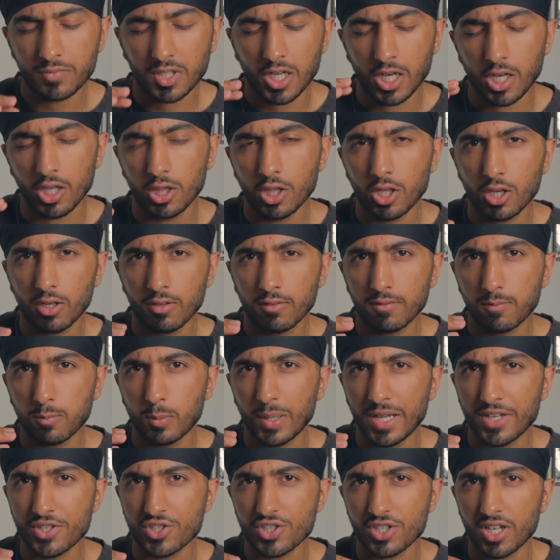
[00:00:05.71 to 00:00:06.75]
a lot of
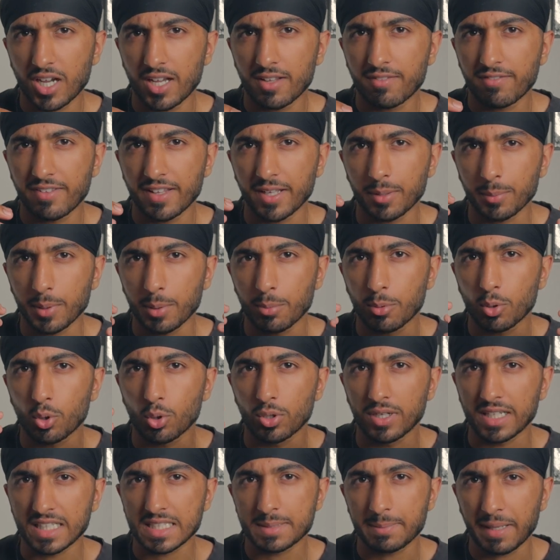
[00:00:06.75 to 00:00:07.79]
which I think we were
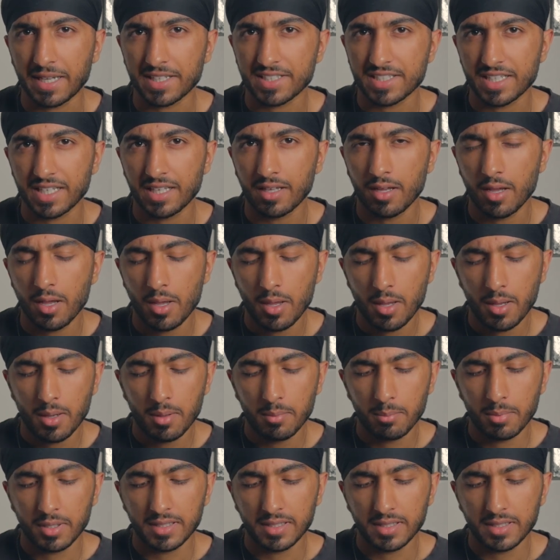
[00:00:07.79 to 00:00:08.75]
all expecting, but